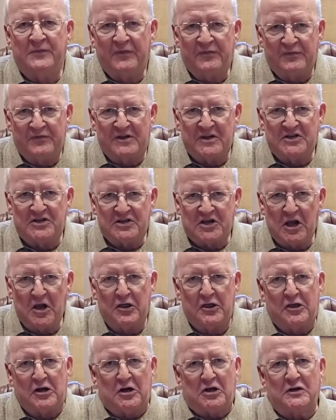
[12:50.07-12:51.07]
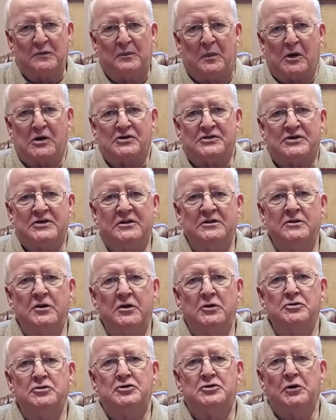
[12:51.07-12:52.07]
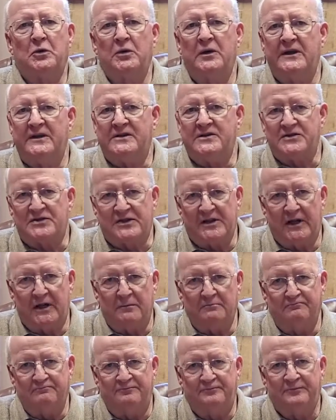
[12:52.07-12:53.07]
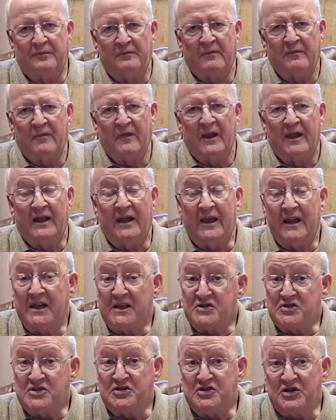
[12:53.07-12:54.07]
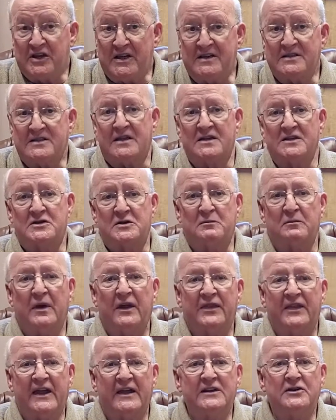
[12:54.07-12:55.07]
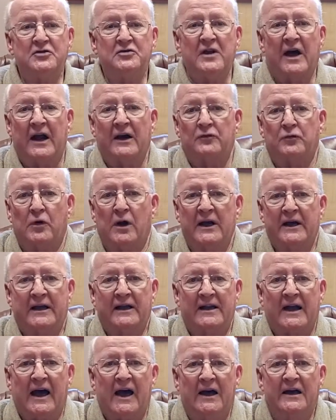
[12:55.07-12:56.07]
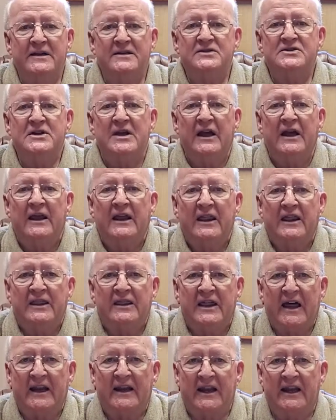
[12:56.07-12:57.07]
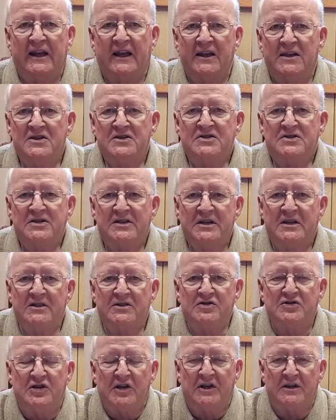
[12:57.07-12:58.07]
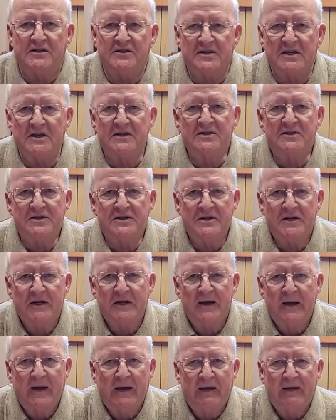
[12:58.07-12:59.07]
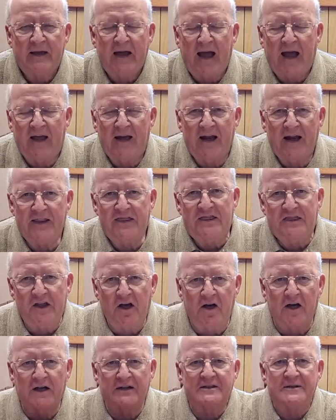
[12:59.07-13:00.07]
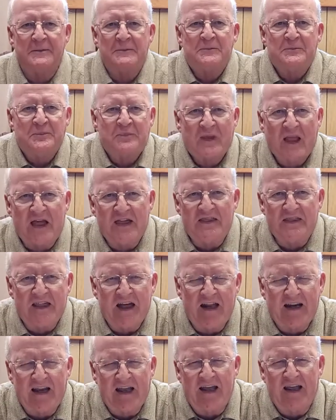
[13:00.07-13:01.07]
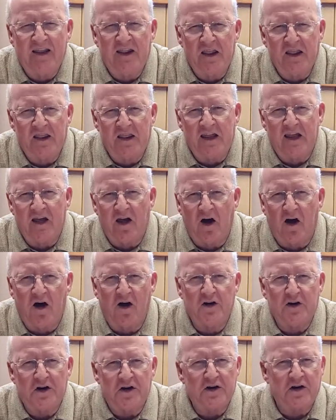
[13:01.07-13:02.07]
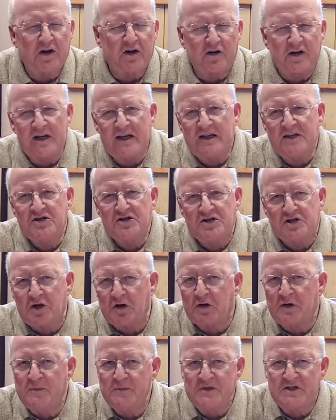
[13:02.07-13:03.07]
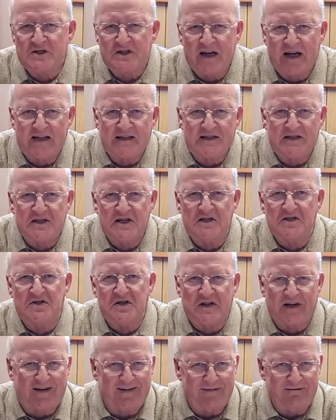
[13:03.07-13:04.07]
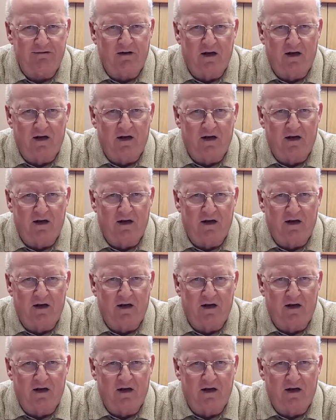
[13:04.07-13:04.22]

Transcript: this third person joins them, and it's Jesus, but they do not recognize that it is Jesus. And I thought that in the ordinary circumstances of